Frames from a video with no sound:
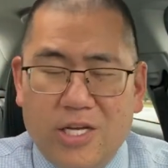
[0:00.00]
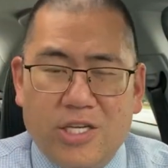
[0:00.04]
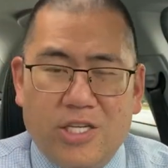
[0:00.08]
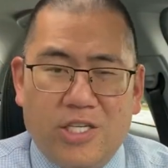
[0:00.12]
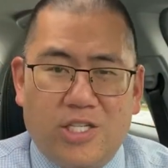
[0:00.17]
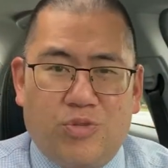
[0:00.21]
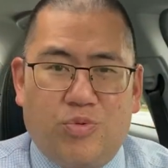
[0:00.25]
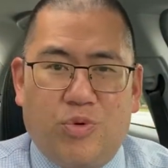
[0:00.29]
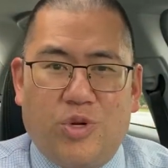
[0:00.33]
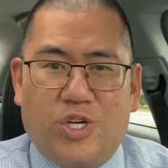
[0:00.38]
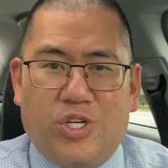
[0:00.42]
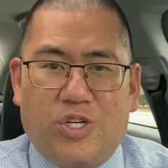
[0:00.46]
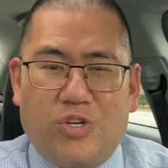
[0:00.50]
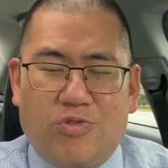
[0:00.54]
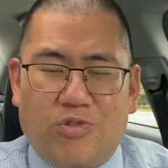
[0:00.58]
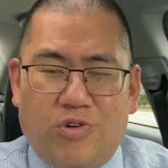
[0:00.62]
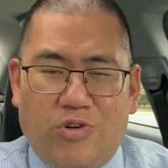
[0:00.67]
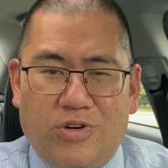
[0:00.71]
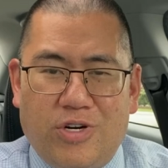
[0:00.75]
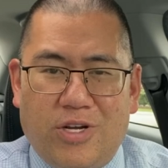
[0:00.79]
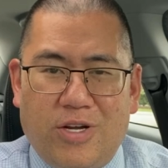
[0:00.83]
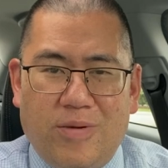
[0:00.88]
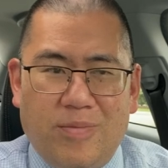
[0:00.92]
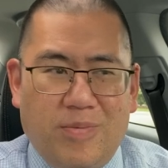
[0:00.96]
Swedish
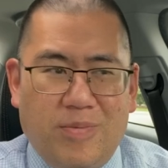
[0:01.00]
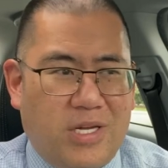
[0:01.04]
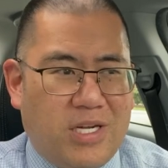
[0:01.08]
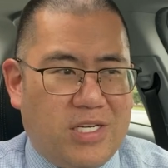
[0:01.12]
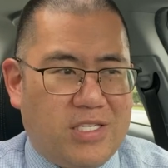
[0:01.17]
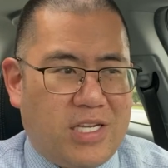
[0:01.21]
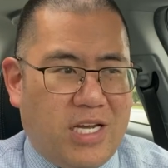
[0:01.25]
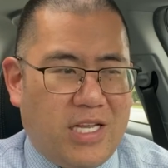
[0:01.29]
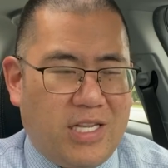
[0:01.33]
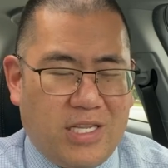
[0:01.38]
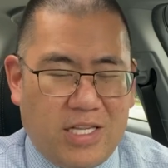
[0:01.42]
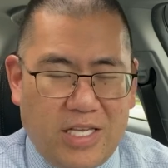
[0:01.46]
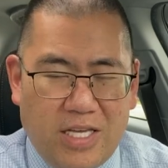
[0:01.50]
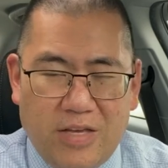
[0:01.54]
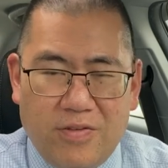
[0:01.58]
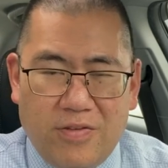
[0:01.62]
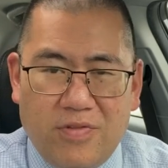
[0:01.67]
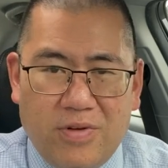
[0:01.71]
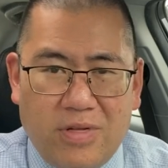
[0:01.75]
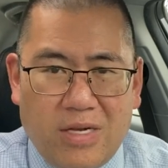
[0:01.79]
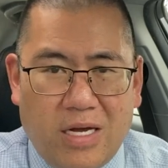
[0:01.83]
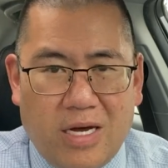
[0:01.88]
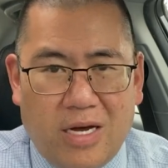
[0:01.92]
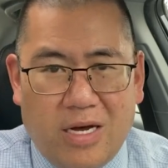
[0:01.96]
krona, because I leave
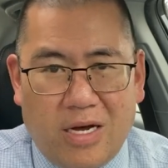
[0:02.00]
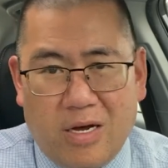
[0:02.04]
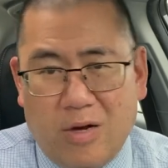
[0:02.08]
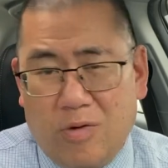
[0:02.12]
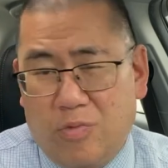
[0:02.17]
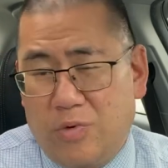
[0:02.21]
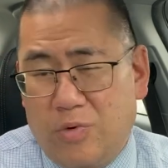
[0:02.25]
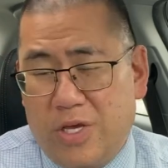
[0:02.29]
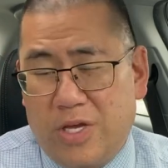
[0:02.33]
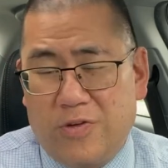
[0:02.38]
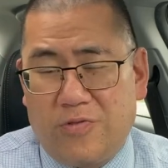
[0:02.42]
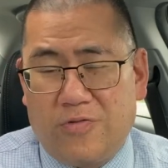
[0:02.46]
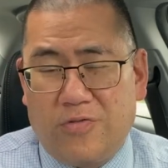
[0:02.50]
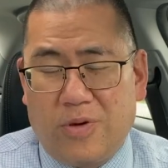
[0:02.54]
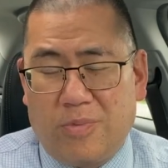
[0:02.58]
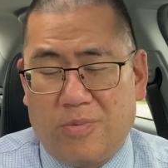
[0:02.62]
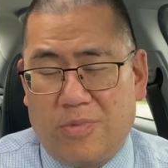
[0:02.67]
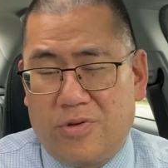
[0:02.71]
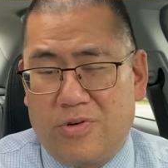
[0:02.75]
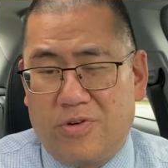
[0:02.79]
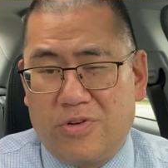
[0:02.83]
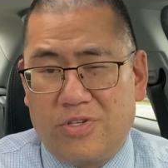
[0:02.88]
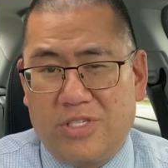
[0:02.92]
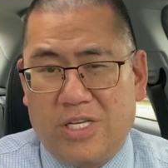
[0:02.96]
a week from
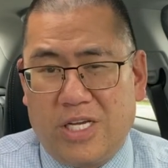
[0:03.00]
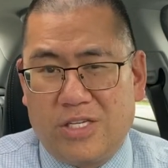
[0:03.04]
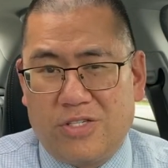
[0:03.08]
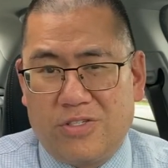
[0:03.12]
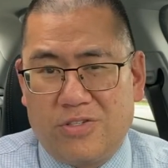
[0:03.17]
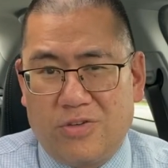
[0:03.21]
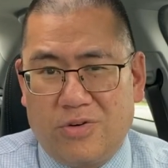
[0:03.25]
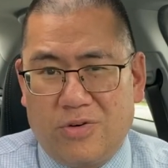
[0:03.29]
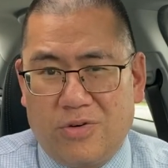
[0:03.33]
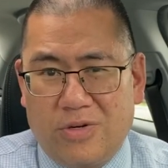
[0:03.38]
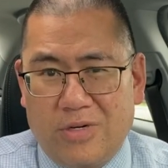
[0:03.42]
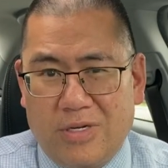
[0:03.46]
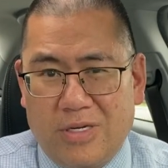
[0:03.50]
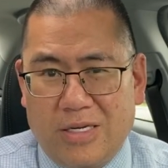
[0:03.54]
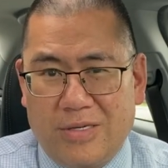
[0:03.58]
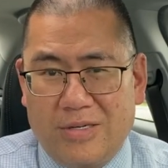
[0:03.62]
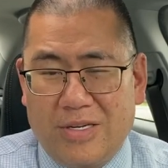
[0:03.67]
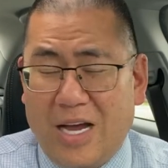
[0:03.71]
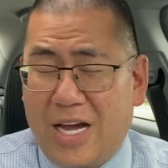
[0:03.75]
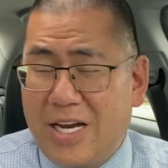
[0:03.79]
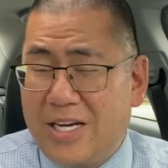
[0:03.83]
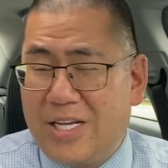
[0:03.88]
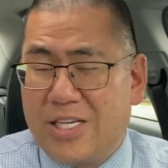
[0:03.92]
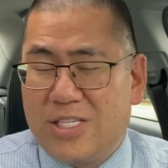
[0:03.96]
Thursday, so
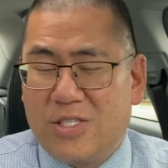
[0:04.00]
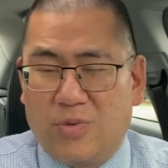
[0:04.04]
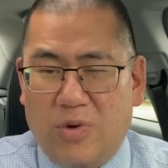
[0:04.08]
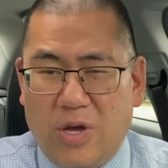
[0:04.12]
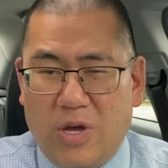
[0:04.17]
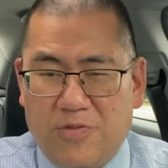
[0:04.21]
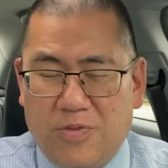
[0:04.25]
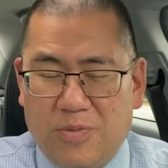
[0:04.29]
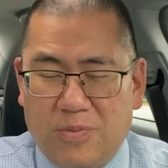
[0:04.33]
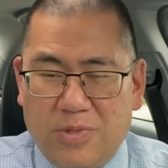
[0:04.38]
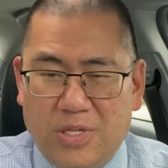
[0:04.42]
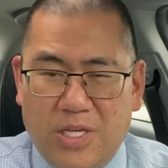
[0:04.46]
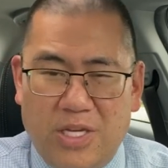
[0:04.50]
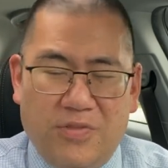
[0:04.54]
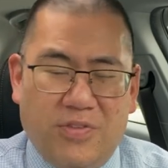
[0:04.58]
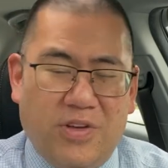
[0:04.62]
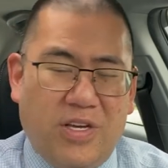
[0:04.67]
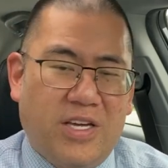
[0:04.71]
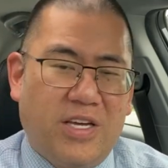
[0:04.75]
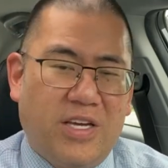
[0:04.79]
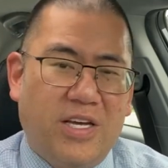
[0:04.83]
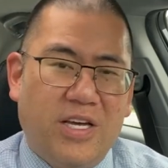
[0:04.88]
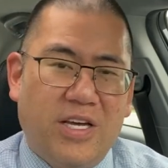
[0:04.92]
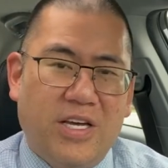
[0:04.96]
9 days away from
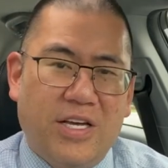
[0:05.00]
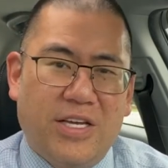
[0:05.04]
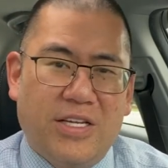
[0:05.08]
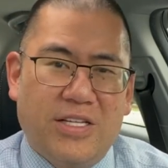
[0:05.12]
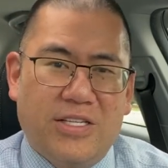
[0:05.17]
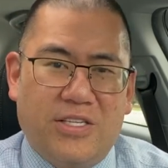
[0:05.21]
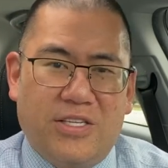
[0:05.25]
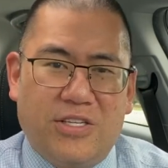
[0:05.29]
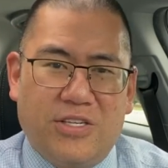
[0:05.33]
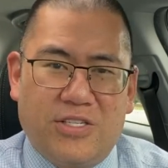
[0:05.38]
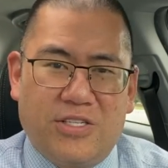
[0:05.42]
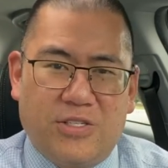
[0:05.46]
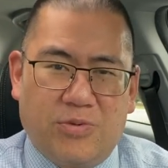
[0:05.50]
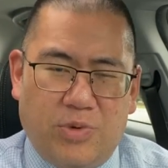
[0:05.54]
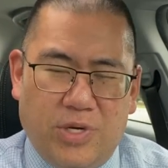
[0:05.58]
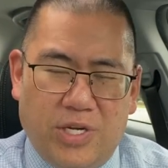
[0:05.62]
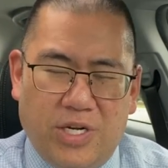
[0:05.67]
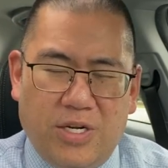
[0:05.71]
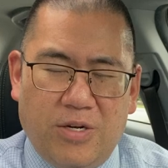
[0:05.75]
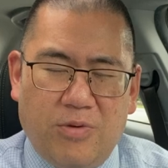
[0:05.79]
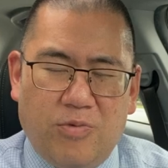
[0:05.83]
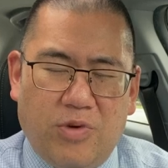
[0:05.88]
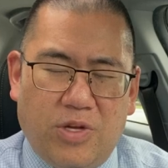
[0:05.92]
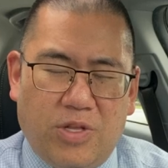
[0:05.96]
leaving to
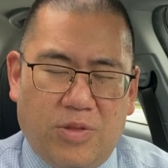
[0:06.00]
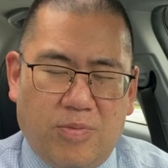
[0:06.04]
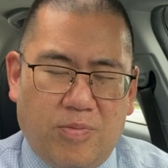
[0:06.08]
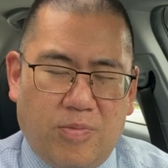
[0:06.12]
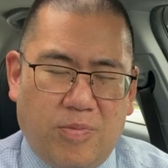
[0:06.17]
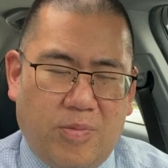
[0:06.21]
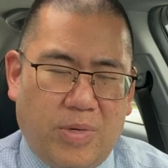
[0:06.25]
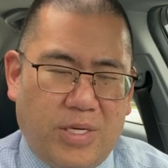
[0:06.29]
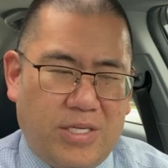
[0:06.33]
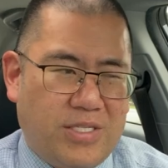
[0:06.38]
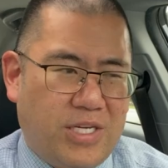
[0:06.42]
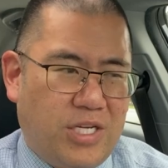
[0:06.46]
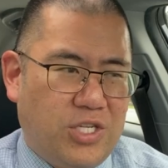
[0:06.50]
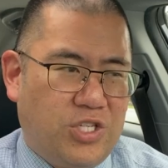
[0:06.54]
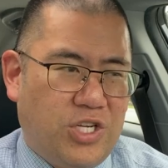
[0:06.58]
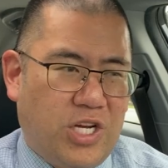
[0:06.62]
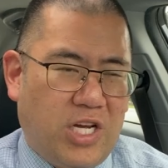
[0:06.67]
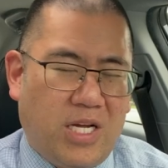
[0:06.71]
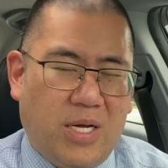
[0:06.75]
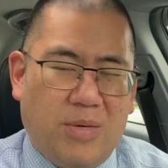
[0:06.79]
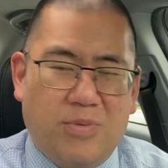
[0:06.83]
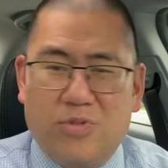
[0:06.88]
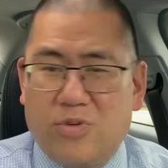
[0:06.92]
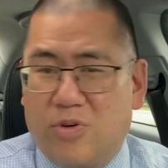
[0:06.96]
Sweden with my son
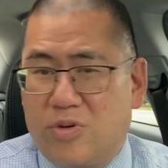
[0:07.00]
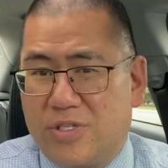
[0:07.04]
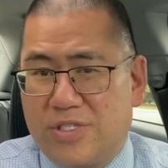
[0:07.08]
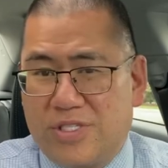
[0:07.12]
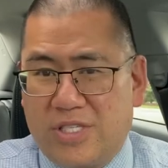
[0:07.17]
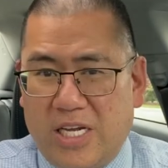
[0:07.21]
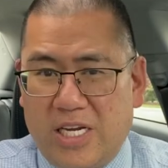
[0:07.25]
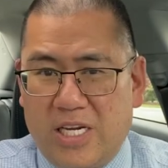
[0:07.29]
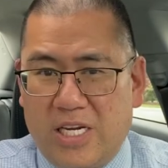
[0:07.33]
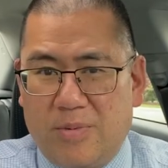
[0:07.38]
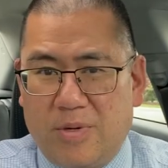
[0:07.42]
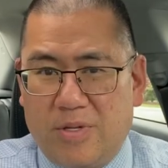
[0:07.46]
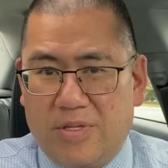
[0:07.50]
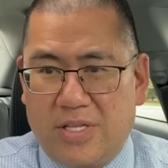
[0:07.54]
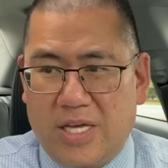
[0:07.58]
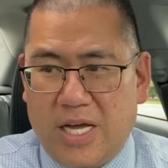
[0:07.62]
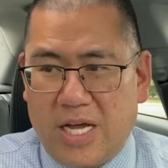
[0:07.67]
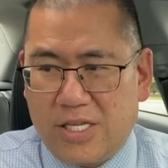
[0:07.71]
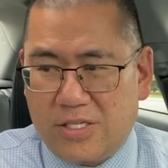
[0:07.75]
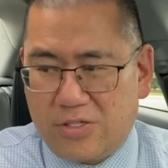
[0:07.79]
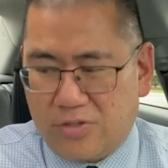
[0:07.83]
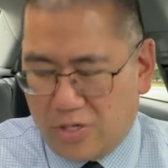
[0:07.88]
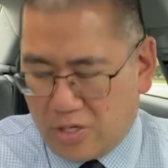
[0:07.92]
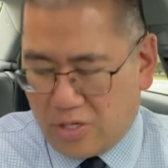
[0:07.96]
Jacob. So excited about
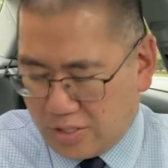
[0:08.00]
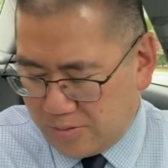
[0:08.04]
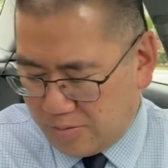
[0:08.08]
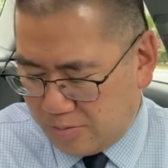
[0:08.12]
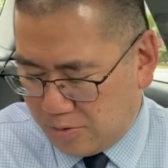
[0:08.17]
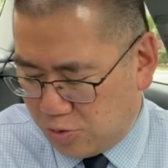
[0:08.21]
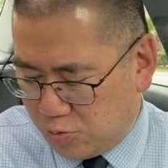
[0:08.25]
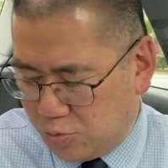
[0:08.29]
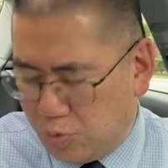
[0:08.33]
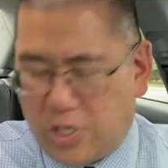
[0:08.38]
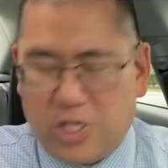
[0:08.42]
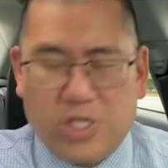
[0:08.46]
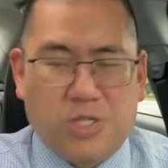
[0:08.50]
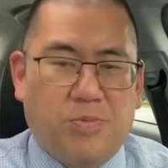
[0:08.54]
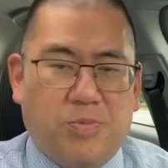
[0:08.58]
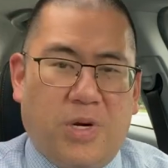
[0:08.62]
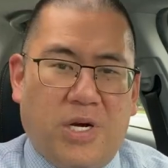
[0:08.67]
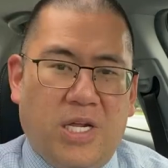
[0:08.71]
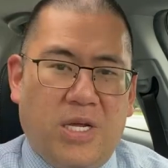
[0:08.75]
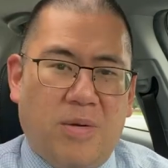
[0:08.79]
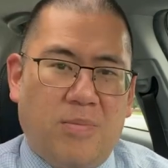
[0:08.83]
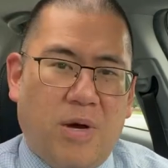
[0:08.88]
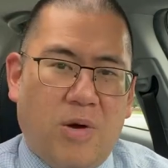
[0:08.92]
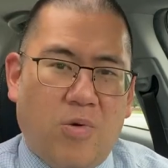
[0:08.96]
that. So I got some Swedish
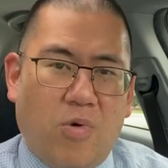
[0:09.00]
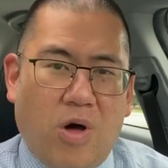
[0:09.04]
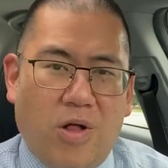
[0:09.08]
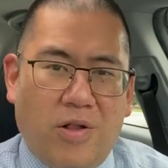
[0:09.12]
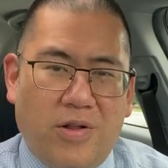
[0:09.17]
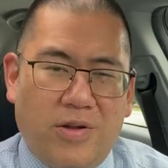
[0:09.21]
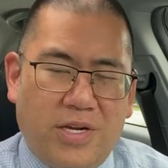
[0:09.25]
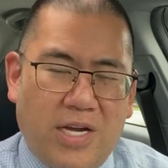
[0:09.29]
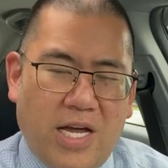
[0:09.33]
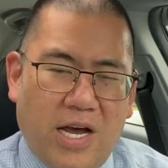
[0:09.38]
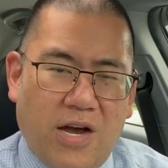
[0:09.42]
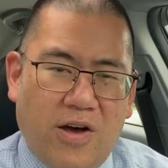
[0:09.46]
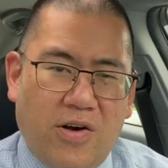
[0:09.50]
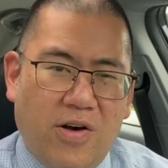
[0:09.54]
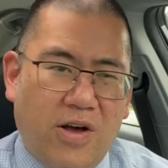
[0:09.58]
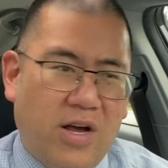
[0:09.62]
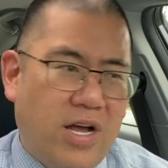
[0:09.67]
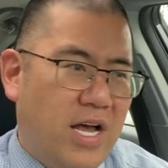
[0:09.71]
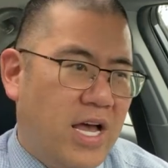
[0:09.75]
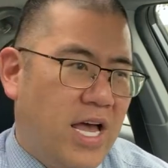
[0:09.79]
money in my wallet now.